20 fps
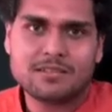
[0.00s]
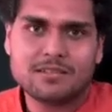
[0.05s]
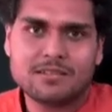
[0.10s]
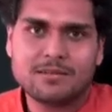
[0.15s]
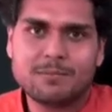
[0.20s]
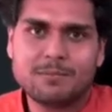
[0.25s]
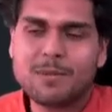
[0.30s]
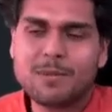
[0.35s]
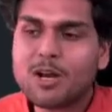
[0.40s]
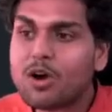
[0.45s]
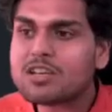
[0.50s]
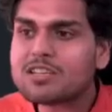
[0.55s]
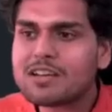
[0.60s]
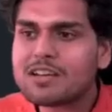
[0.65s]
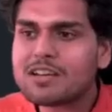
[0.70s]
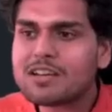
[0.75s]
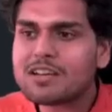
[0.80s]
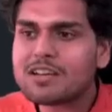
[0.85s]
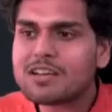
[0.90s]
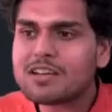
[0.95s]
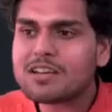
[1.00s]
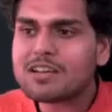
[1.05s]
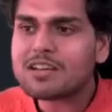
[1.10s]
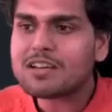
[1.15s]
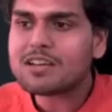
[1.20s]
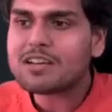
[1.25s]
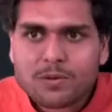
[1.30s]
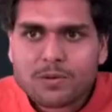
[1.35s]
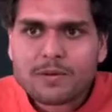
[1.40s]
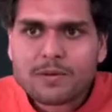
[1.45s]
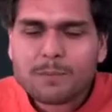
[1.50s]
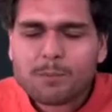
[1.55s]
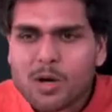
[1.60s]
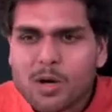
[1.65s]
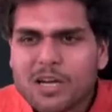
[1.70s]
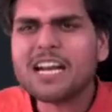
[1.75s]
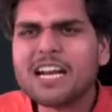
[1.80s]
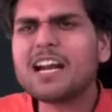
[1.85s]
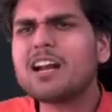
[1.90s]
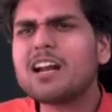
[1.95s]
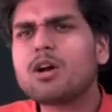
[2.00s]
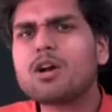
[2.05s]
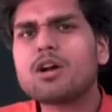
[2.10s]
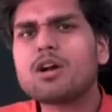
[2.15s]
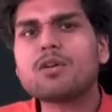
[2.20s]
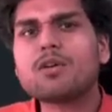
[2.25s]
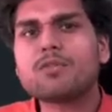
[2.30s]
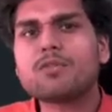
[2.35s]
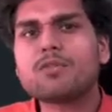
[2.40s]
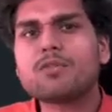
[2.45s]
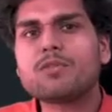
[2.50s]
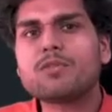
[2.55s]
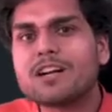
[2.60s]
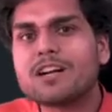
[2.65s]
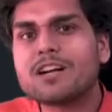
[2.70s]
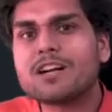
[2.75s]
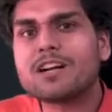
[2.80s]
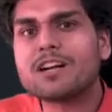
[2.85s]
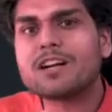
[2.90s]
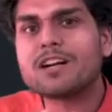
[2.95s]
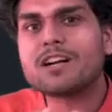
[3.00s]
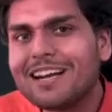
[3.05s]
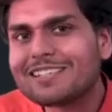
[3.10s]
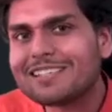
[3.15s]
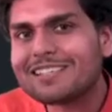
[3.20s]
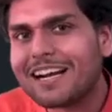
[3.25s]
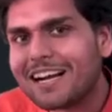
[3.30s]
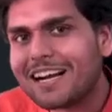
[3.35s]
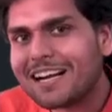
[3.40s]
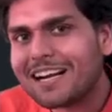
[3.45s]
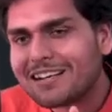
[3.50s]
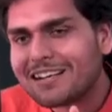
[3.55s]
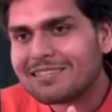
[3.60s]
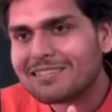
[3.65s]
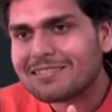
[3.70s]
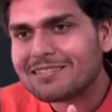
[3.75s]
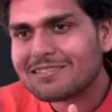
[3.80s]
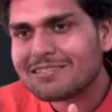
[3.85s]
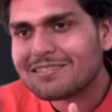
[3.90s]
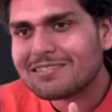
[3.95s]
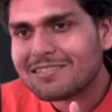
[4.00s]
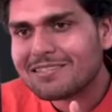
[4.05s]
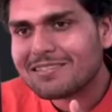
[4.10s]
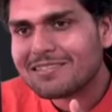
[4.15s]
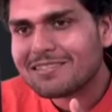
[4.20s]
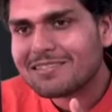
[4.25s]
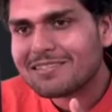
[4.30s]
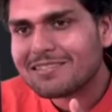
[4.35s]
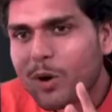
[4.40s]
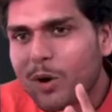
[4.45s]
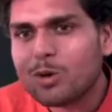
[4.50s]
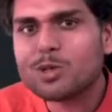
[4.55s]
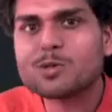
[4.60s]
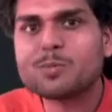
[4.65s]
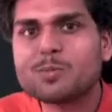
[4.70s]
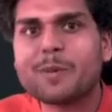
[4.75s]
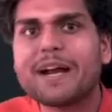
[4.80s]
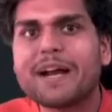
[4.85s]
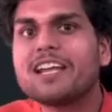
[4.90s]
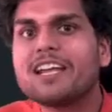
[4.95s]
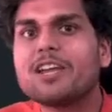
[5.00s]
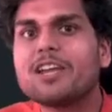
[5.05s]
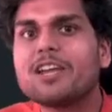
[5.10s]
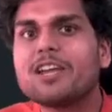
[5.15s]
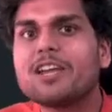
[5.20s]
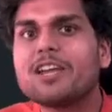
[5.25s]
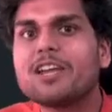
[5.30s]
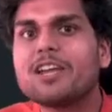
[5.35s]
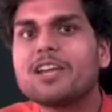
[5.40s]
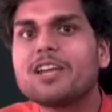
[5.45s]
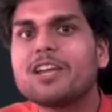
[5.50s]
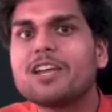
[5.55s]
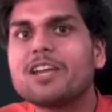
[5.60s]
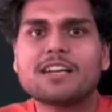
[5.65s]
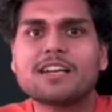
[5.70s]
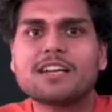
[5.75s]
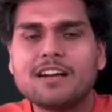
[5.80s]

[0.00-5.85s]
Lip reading: Because I have put in a lot of efforts to understand, and I want to spread curiosity.